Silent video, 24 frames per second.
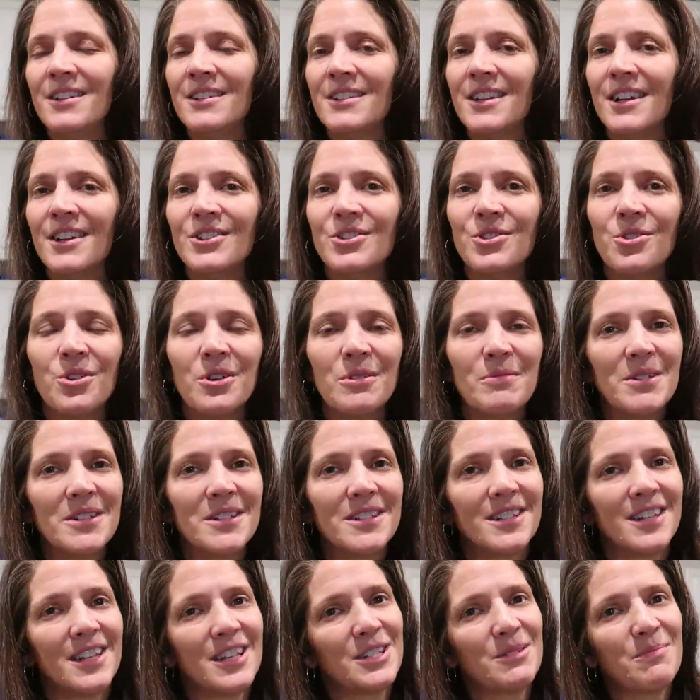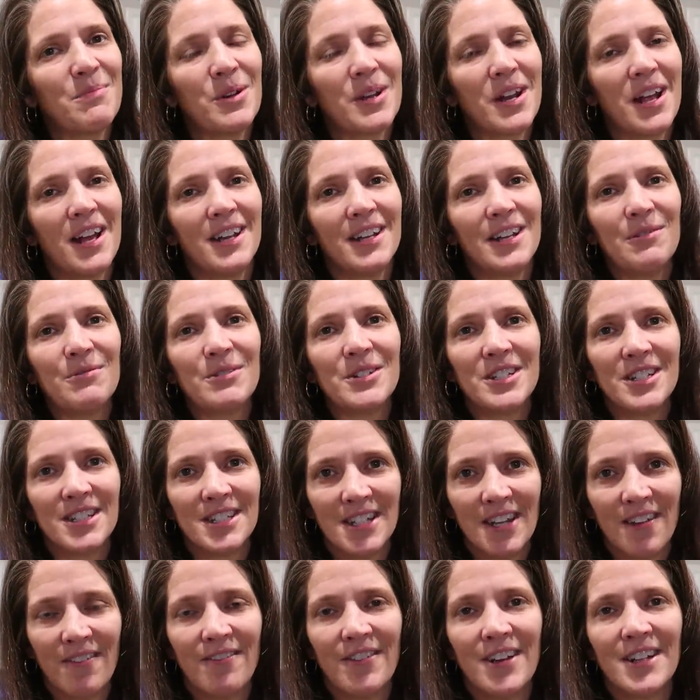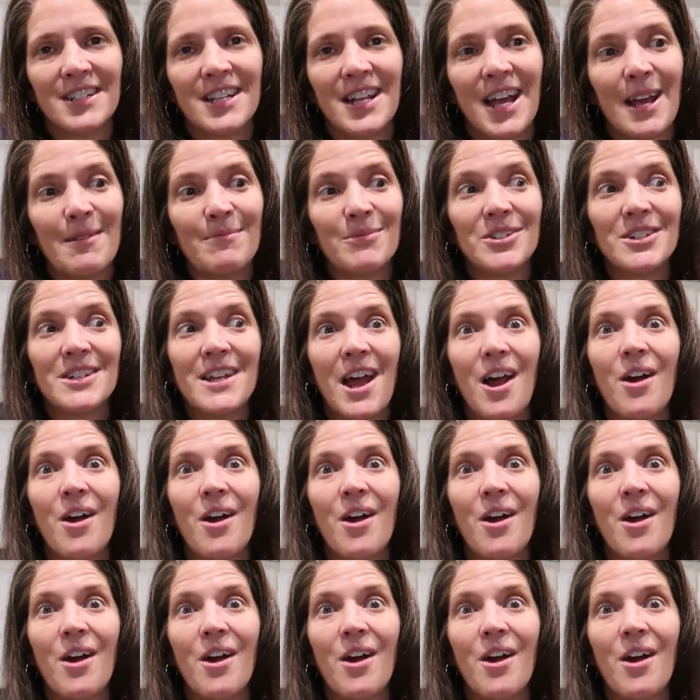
tons of ornaments kids put on. It was just a fun time. So